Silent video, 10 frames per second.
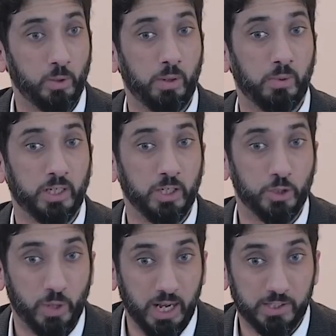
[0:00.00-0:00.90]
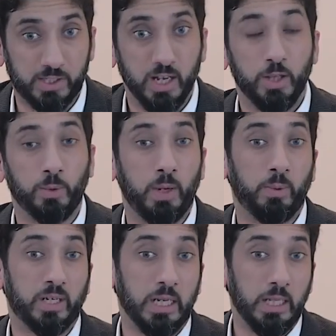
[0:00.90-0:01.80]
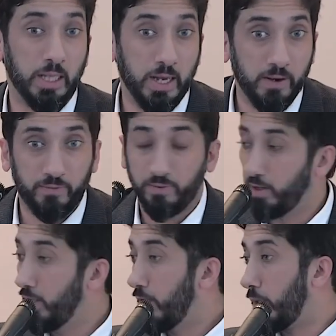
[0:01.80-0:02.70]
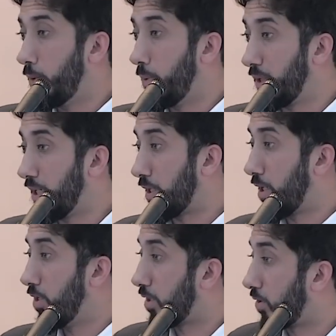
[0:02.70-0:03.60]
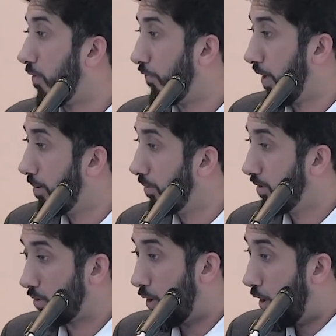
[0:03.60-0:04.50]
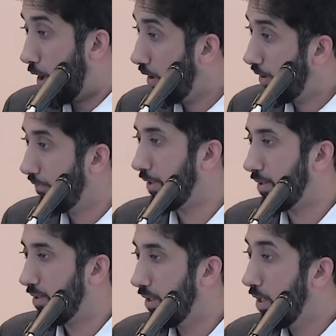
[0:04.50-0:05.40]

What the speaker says: the way we're going to dress, the way we're going to live, the way we're going to conduct our families, all of it.